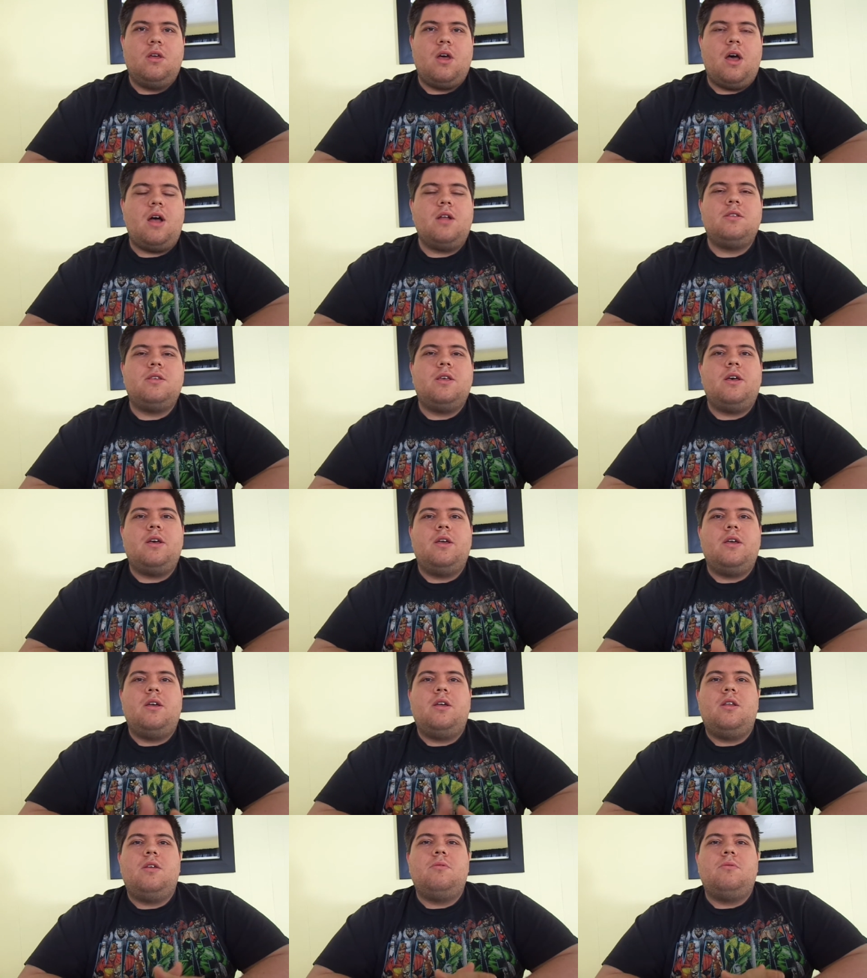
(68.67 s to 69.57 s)
I'll tell you
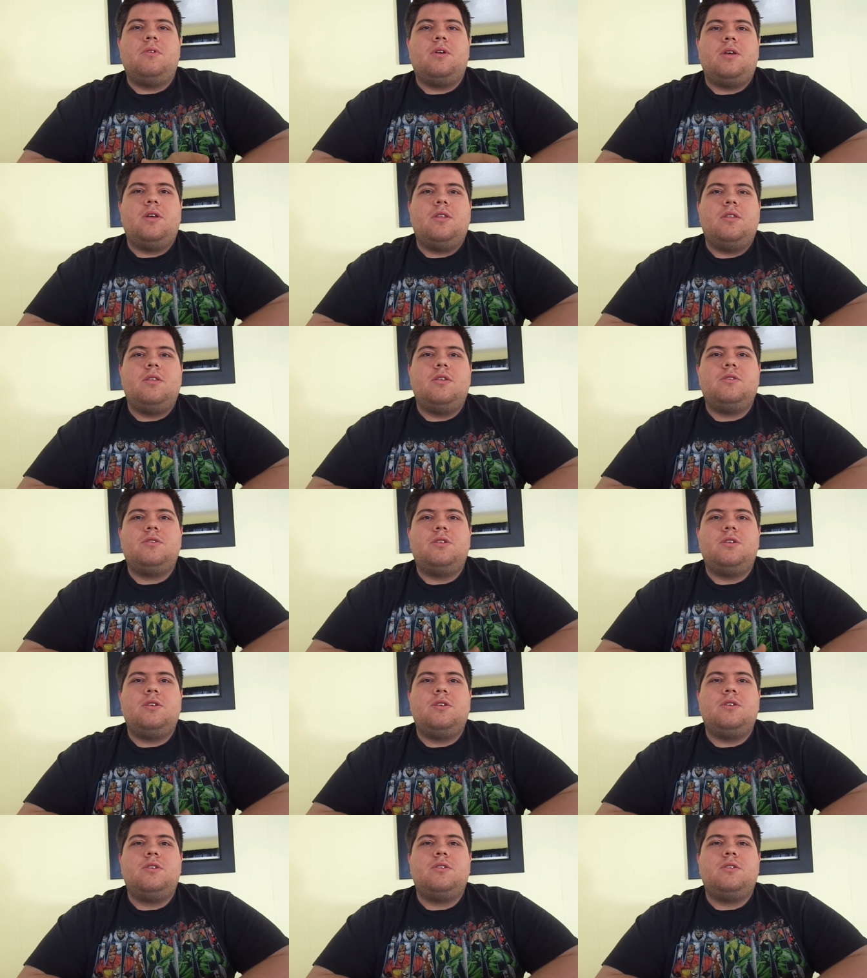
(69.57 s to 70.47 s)
anyway. This
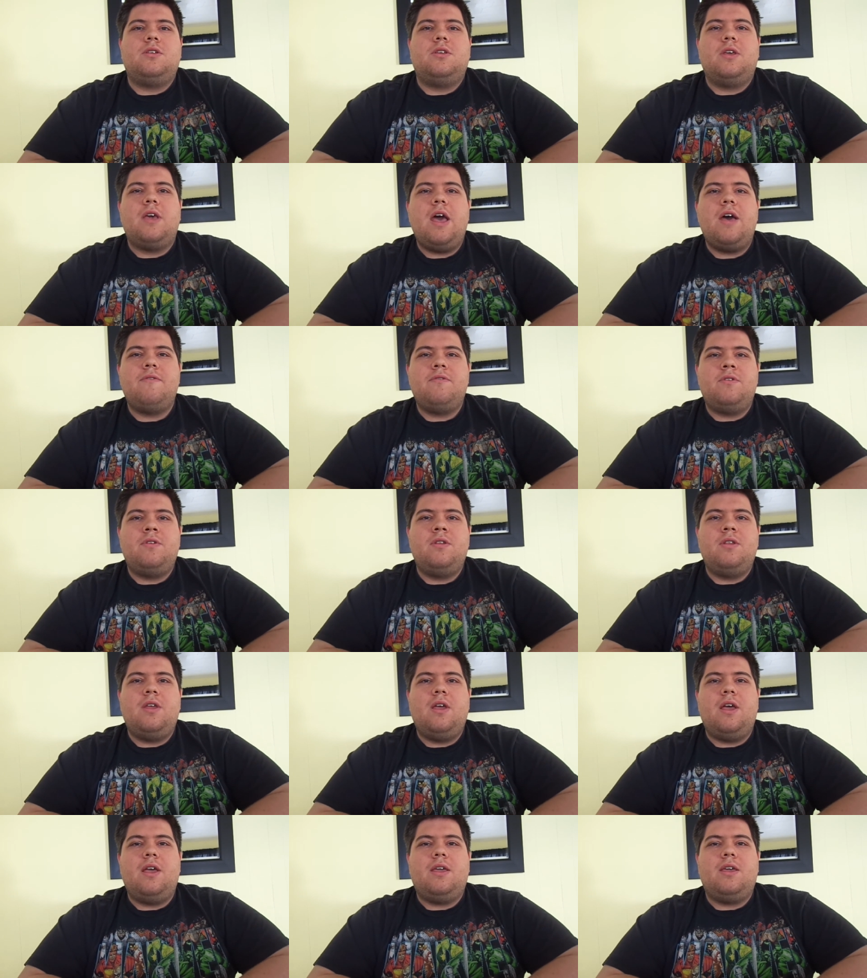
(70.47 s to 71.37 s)
is Kevin,
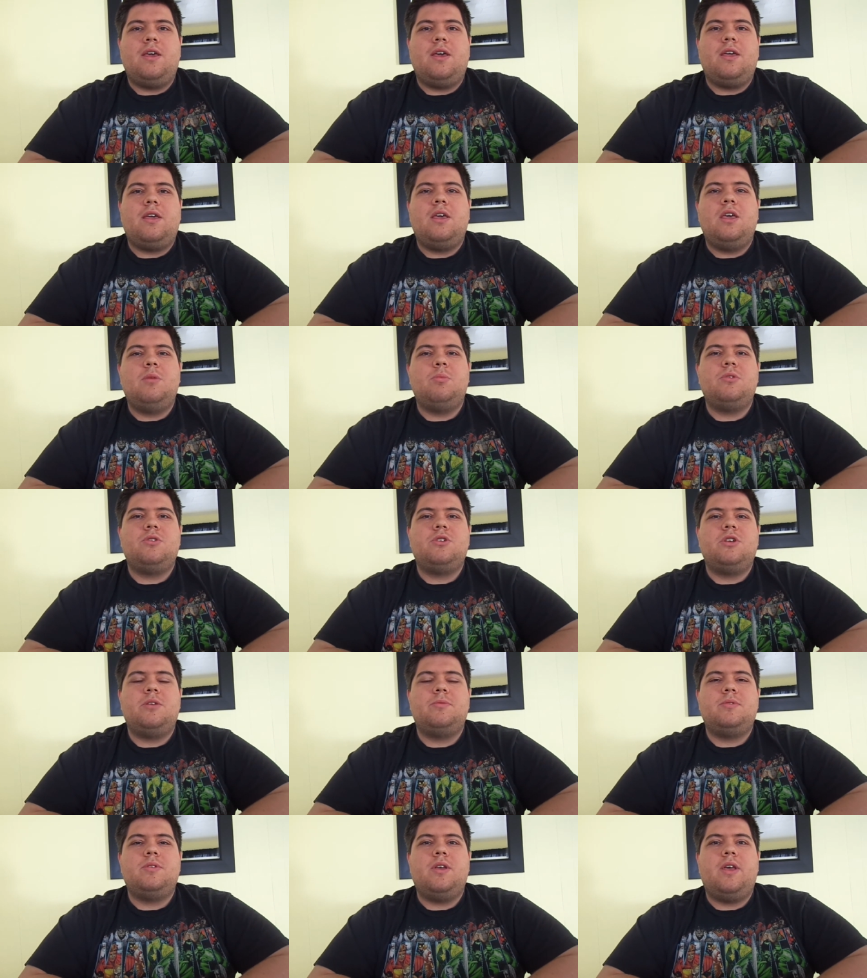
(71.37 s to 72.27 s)
aka Cable
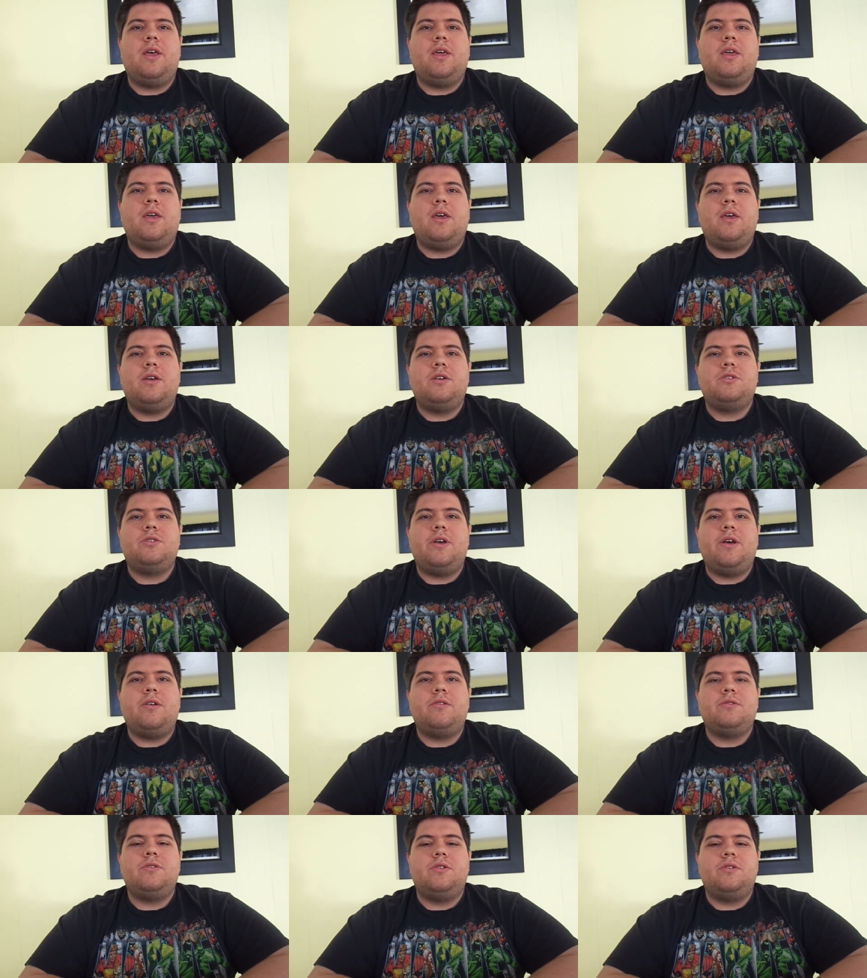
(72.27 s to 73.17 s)
Chips, aka
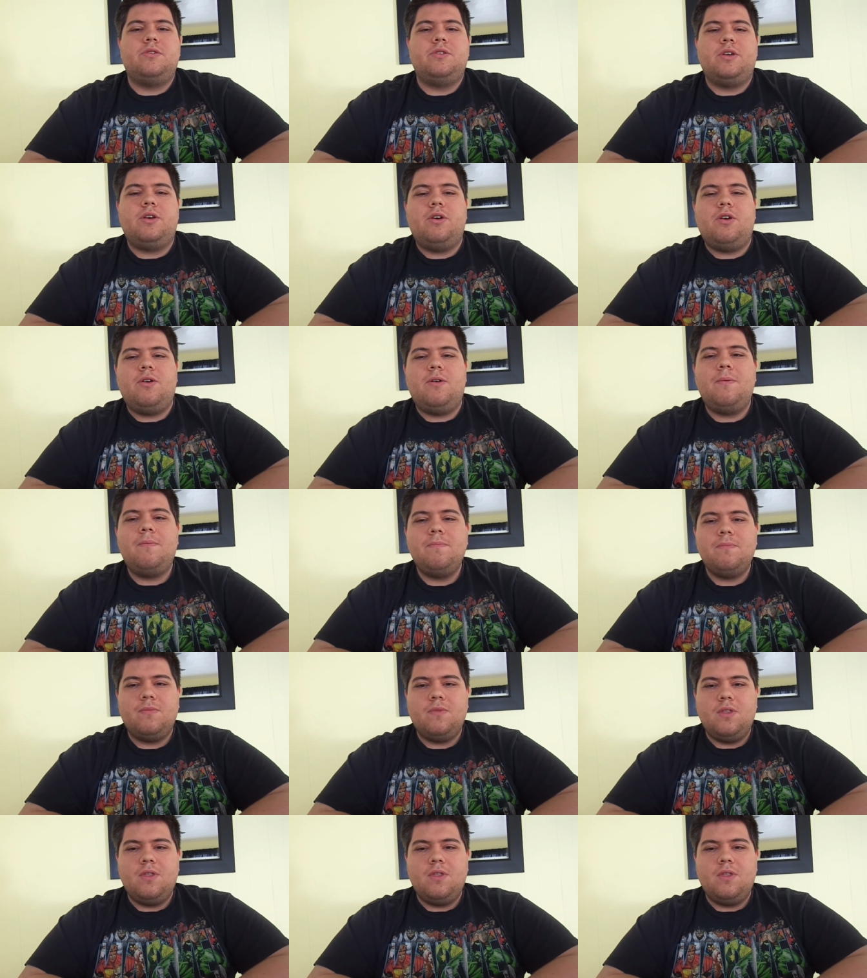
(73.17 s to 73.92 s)
Shao00.